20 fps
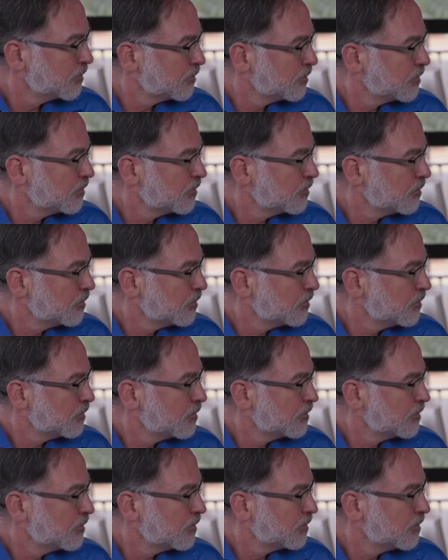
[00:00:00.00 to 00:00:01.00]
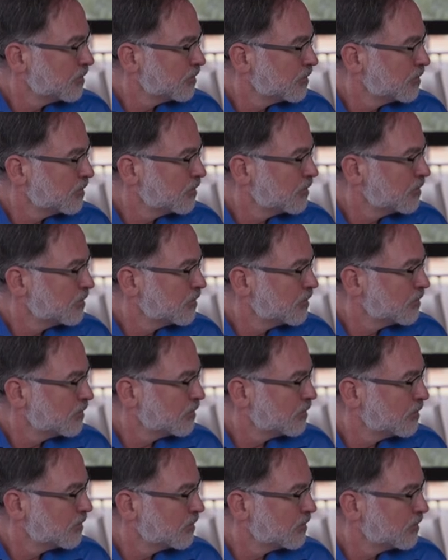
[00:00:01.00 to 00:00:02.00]

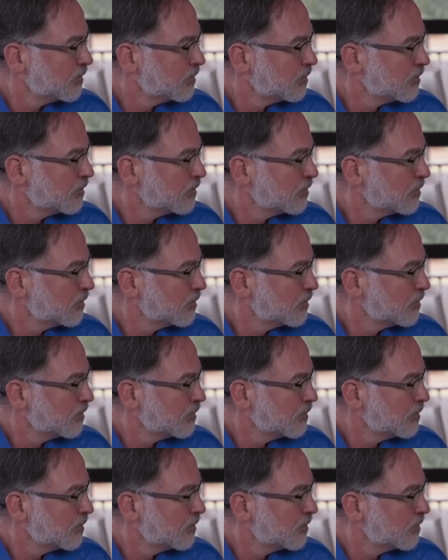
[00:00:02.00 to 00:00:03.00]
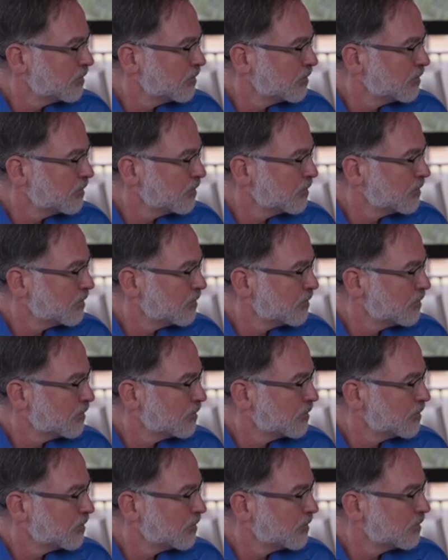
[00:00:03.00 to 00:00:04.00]

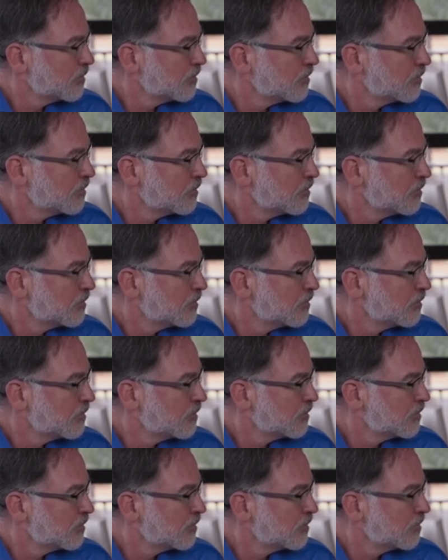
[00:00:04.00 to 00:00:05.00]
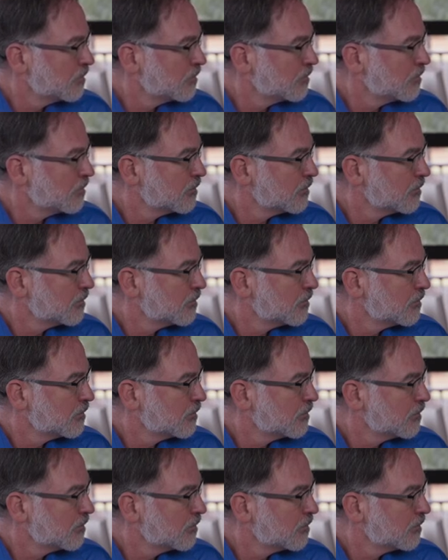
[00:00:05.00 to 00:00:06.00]

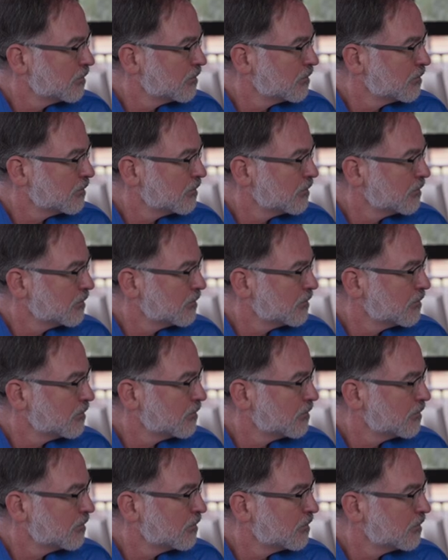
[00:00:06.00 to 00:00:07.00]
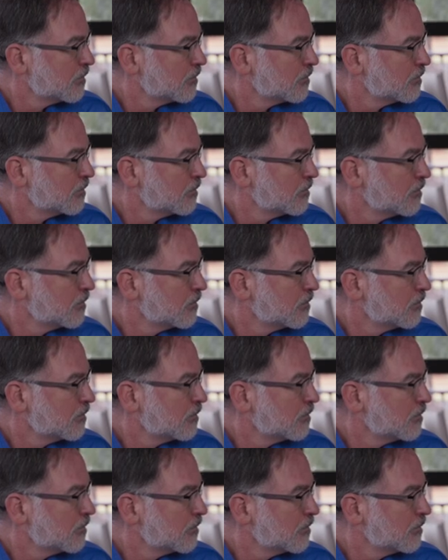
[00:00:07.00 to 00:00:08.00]
No words are spoken by the person on screen.